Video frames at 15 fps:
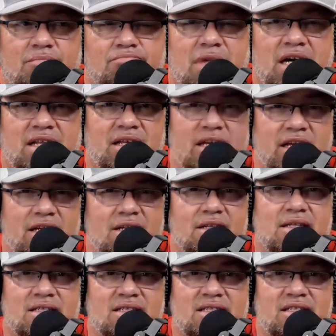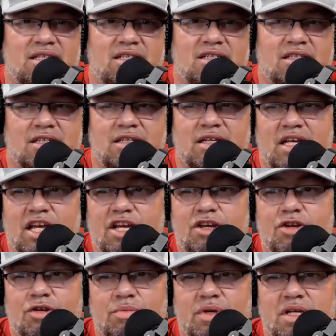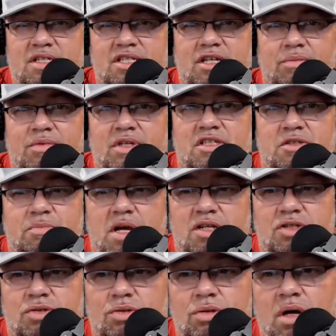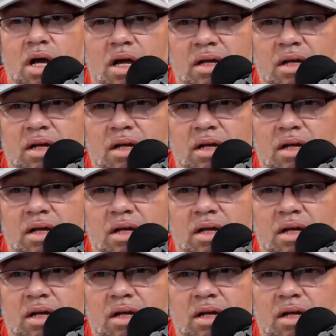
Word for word: By the end of this season, he could be something special.